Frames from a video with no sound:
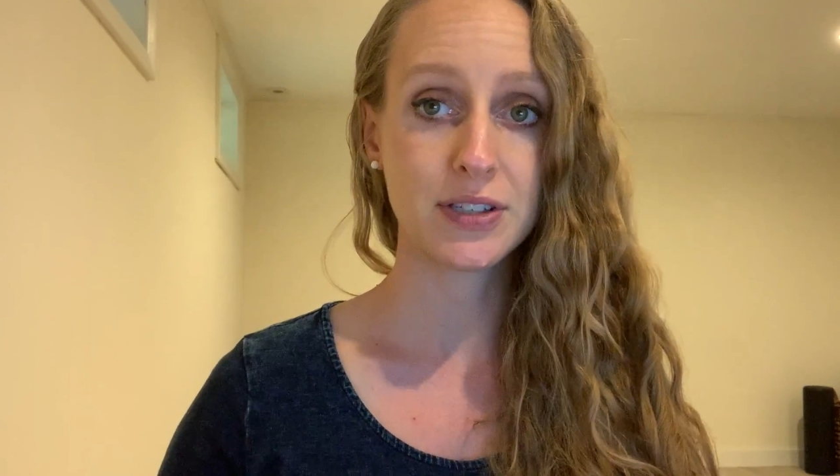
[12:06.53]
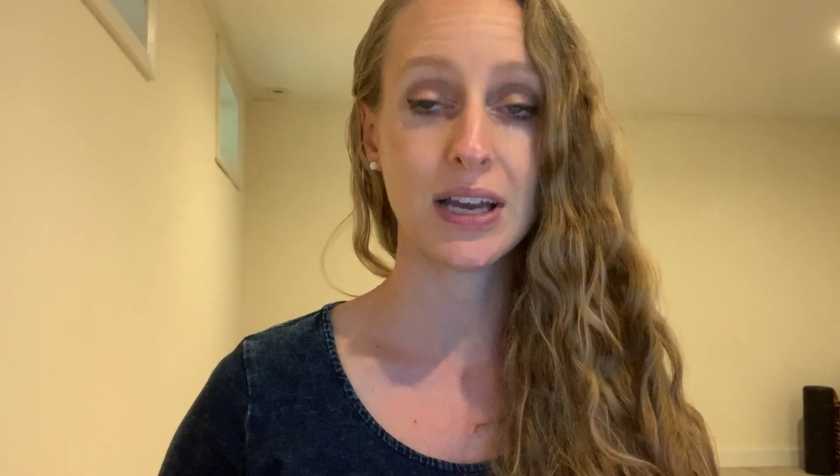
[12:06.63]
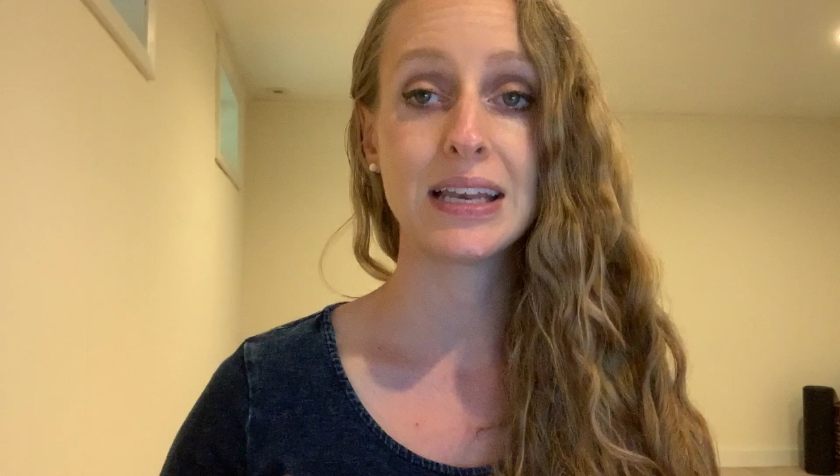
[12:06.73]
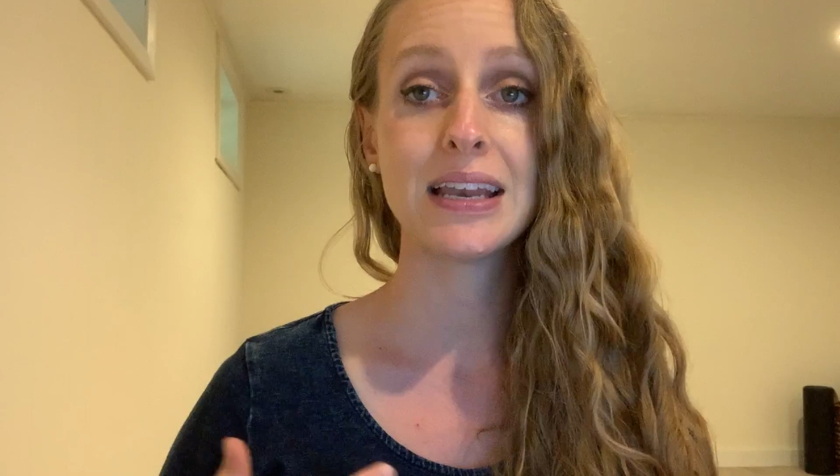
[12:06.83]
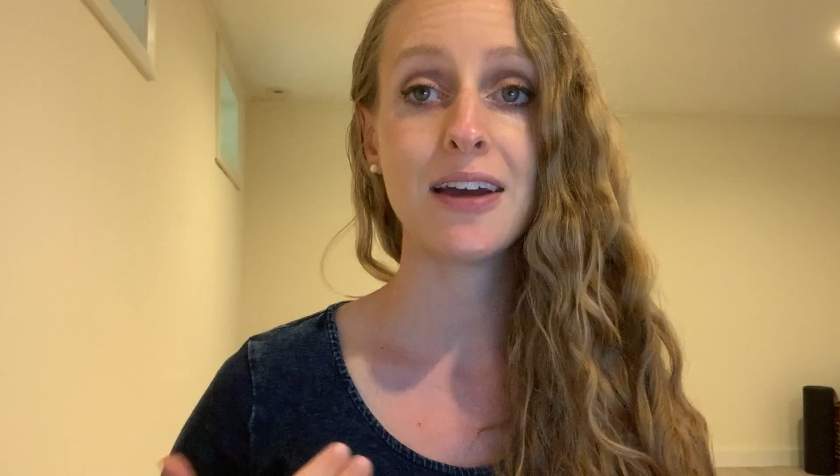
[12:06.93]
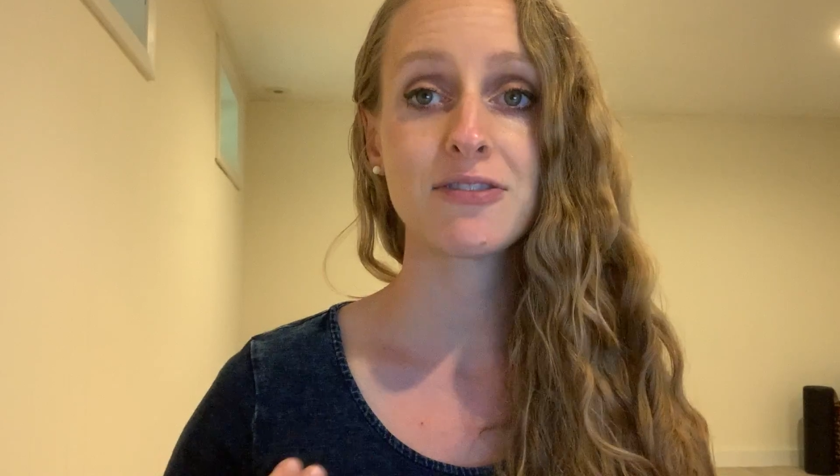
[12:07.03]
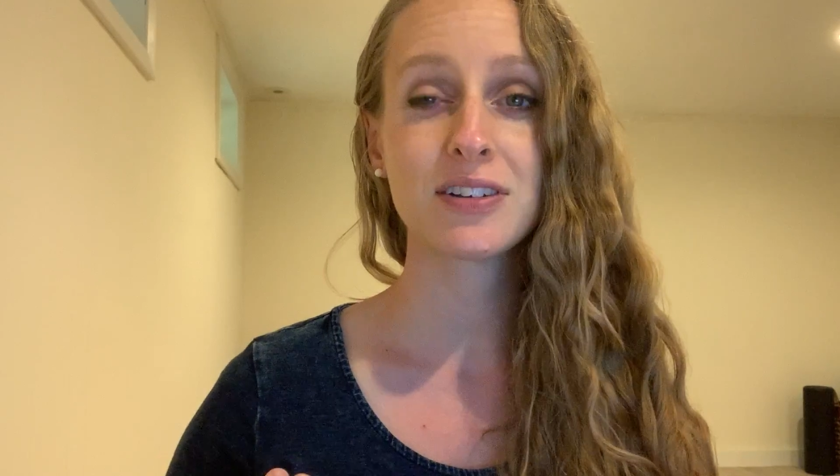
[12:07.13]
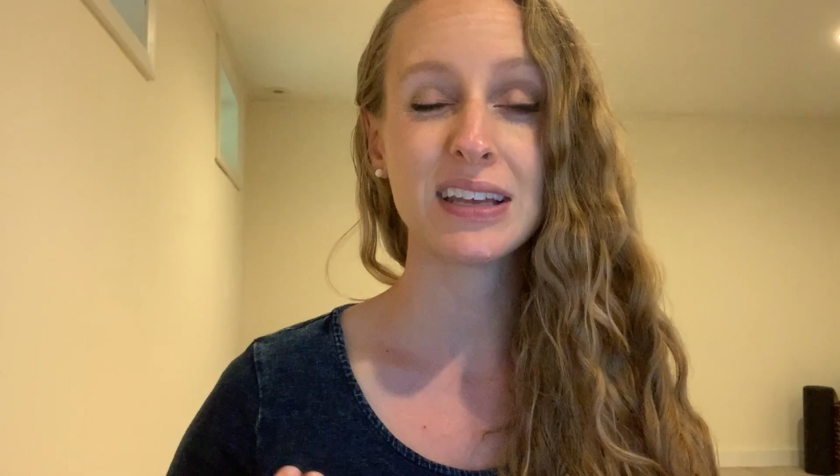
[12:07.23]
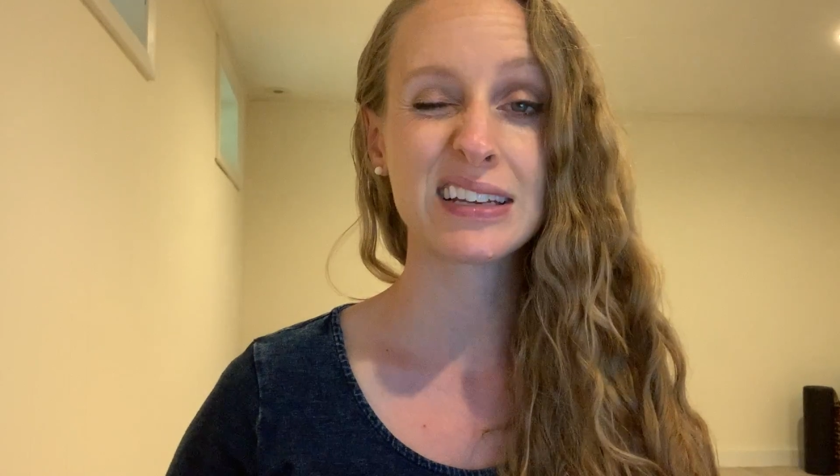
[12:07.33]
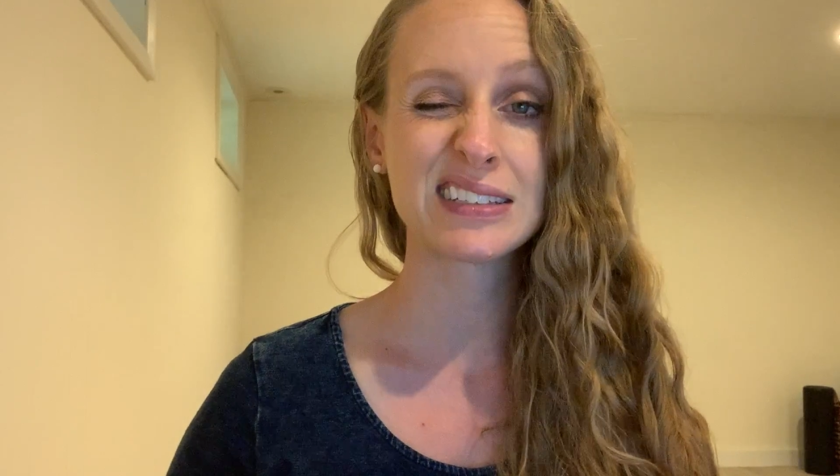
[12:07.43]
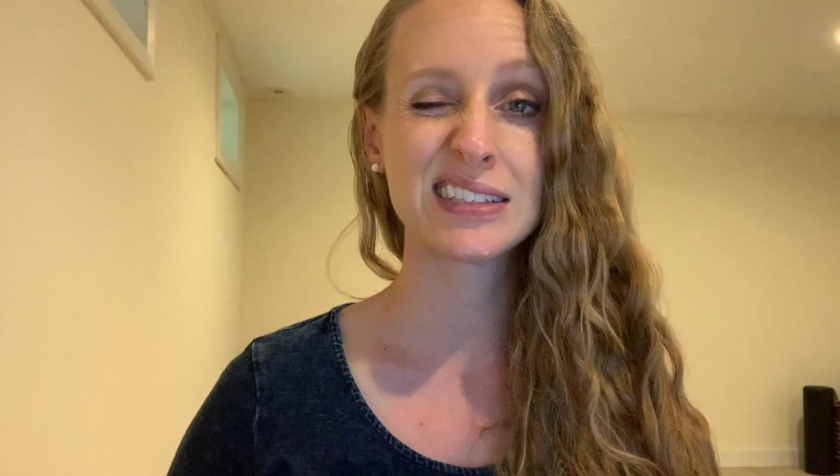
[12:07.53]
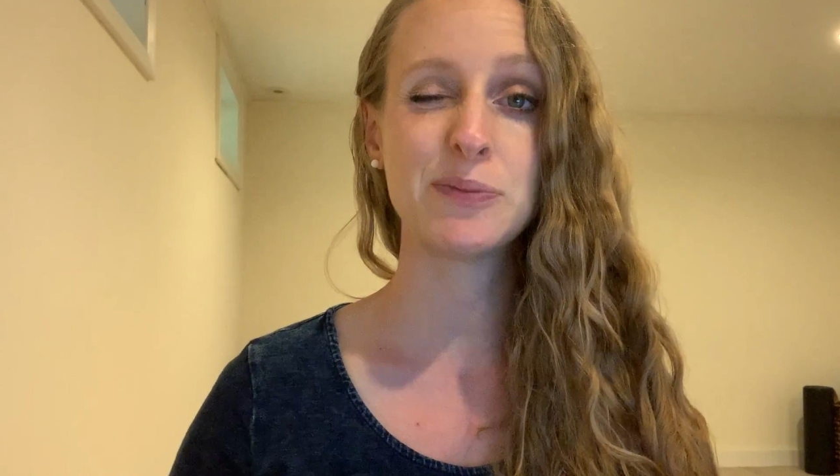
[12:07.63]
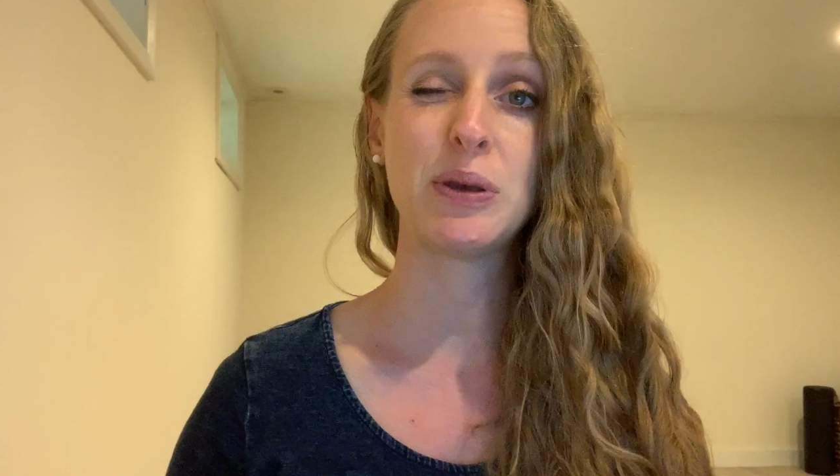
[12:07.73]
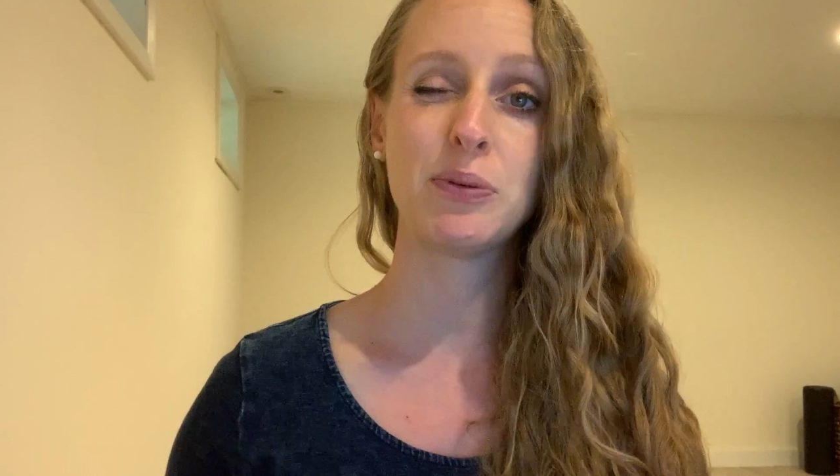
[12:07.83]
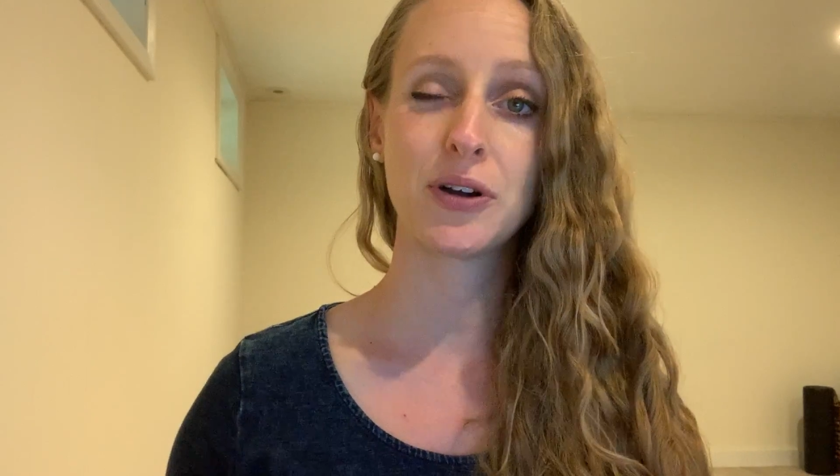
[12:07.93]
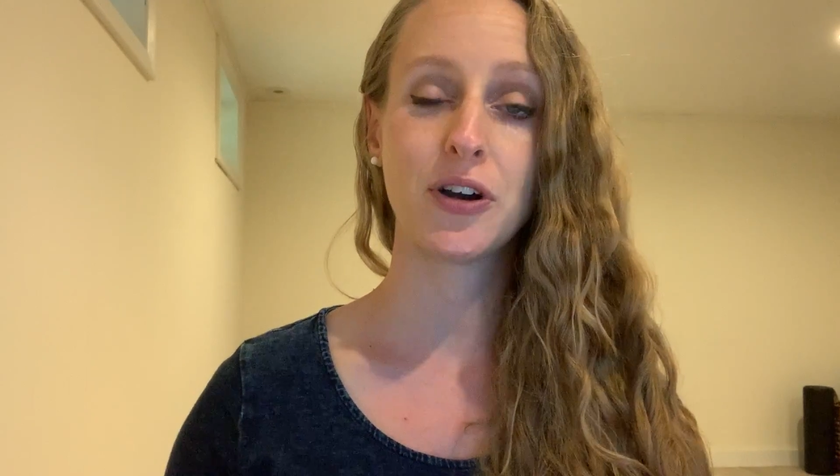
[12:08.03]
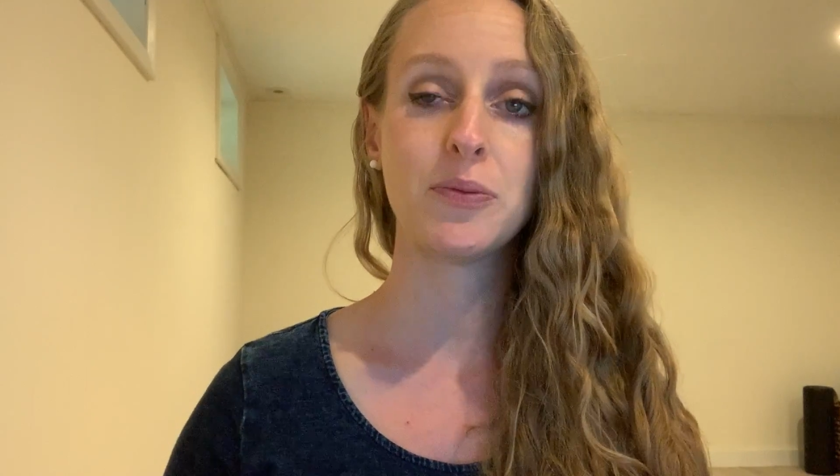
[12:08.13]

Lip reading: So I never like to see people go